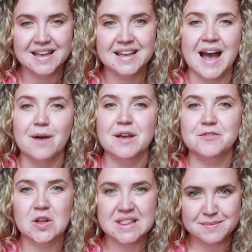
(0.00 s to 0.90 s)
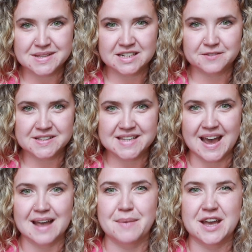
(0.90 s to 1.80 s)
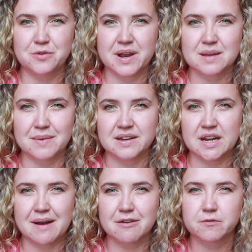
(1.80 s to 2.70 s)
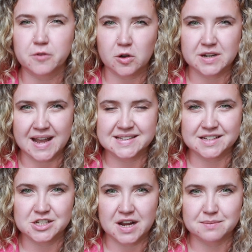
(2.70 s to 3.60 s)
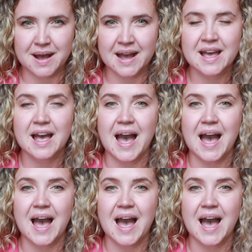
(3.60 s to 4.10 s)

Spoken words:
Now, if you're limited for time, I'd recommend around 4 nights in Chiang Mai.